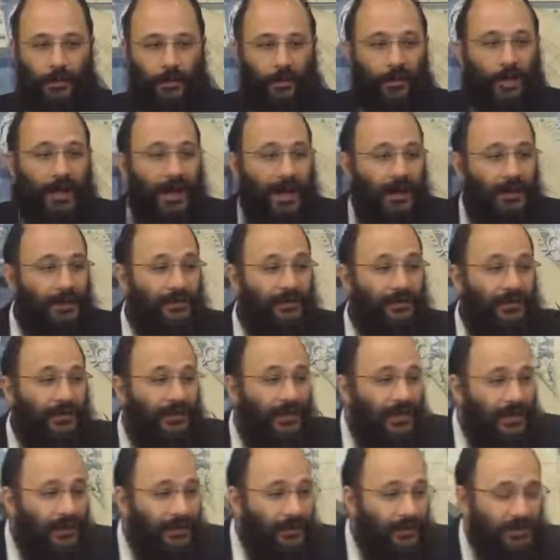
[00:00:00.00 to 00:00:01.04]
Why? The
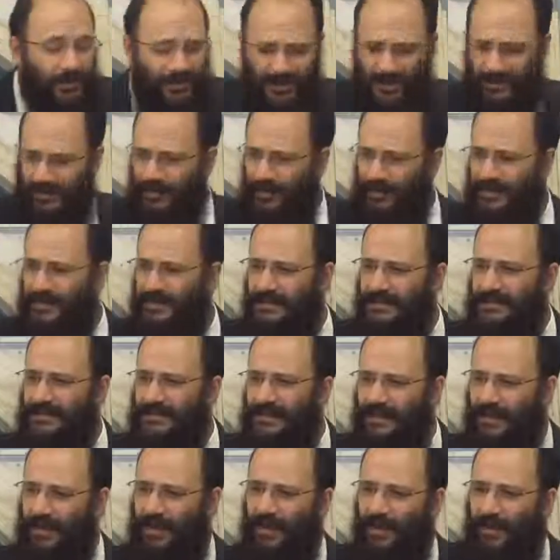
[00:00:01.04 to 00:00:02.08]
leaders. They could have been
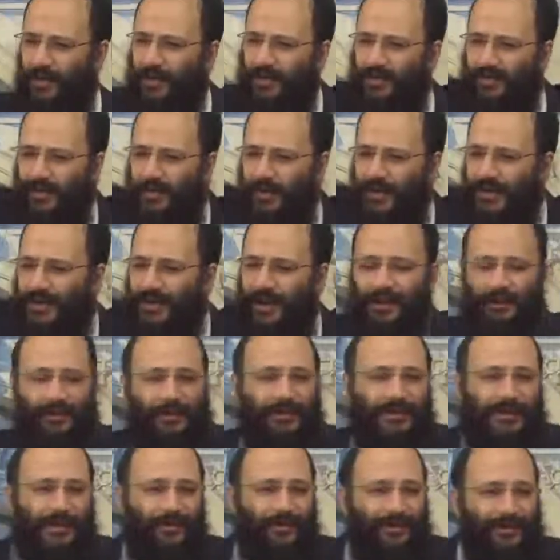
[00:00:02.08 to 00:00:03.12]
CEO of a big company.